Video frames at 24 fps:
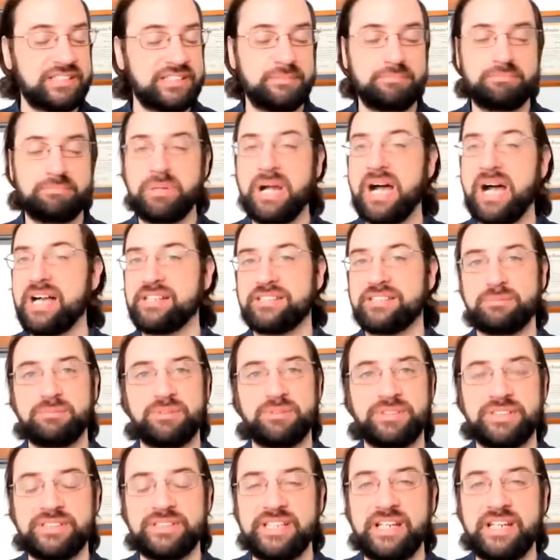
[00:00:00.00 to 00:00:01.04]
it's
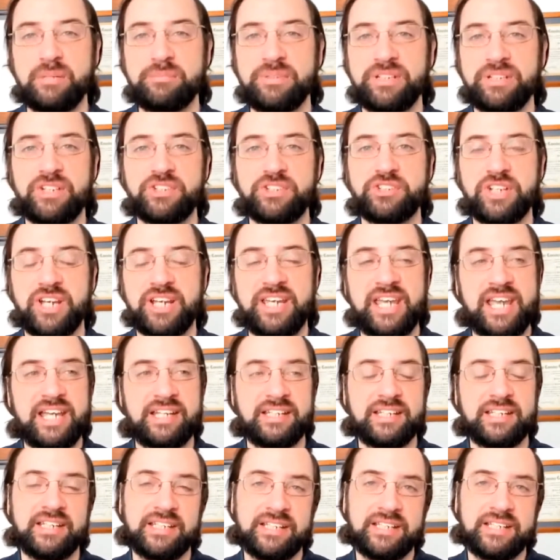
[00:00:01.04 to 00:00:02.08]
impossible to tell because
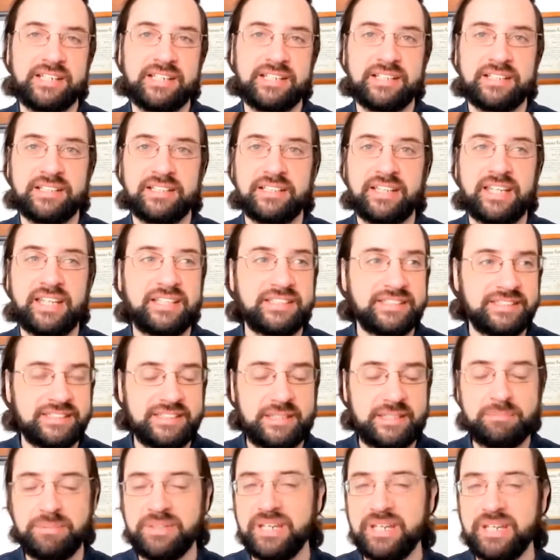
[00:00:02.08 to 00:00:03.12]
again,
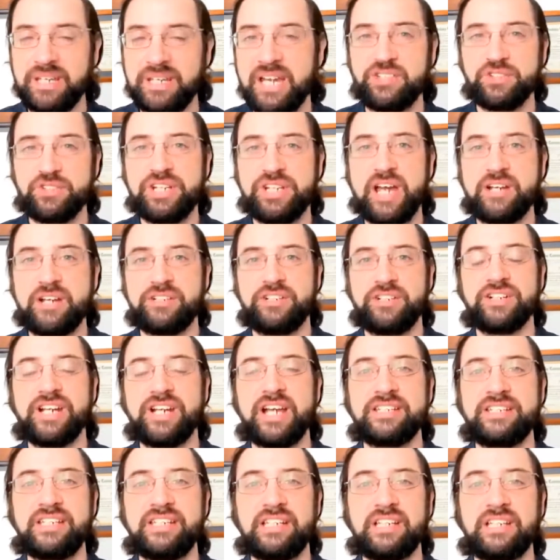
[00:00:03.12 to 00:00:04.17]
like CPIs, you're
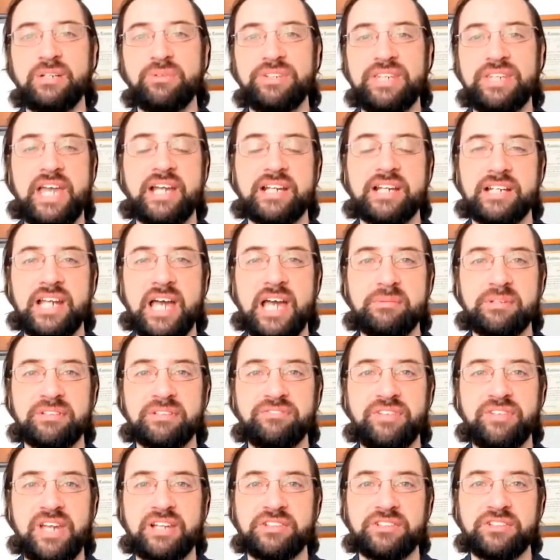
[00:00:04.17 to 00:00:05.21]
not dealing with
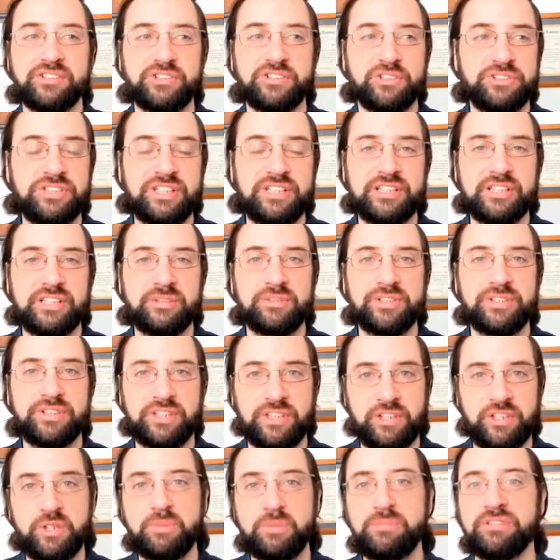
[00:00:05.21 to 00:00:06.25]
economic factors, you're dealing
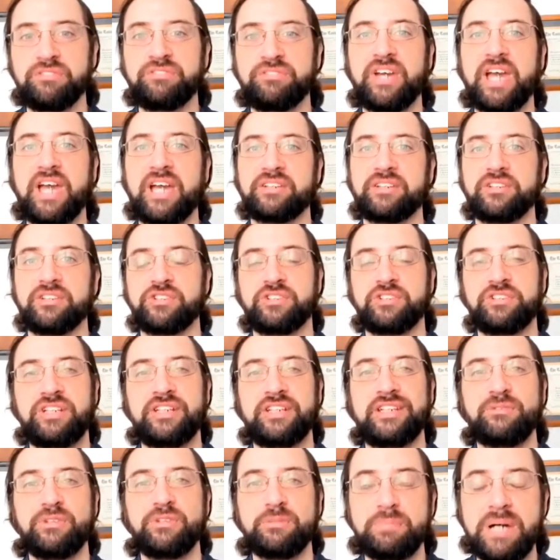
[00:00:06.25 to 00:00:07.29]
with human factors,
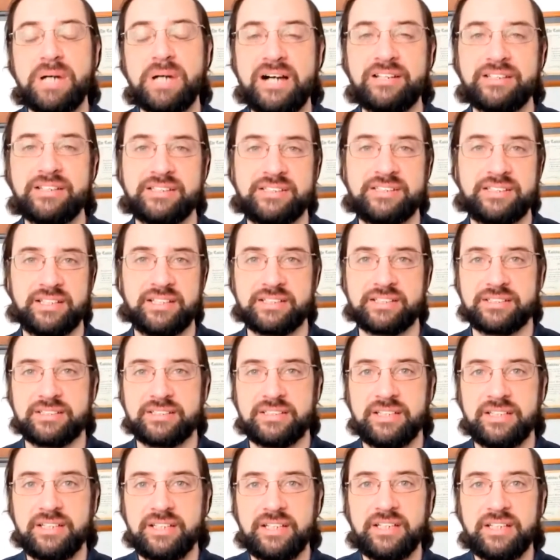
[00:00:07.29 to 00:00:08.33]
you're dealing with
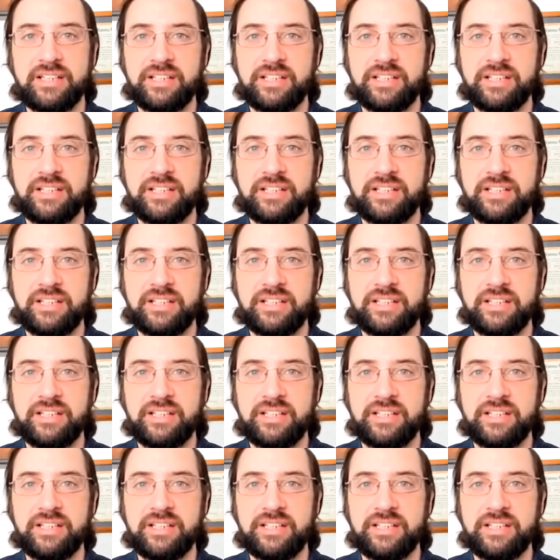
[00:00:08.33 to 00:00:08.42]
politics.